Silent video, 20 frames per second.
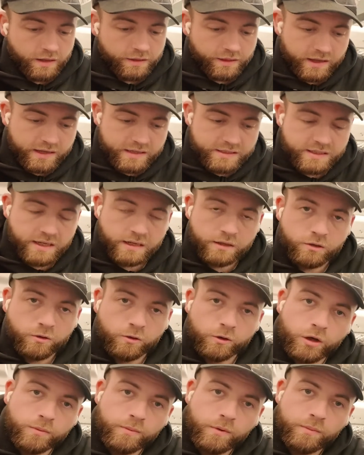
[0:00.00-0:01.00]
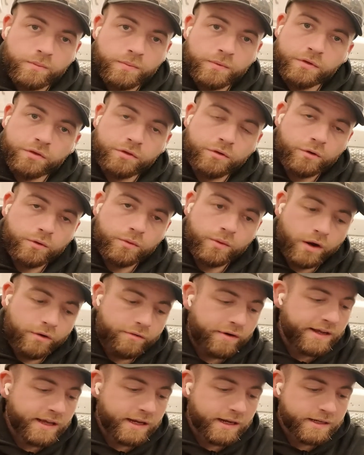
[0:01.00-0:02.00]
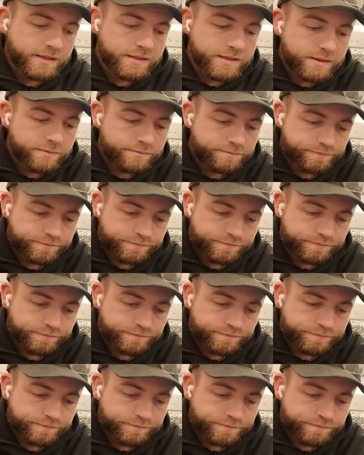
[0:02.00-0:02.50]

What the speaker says: The gas tank will come up through a regulator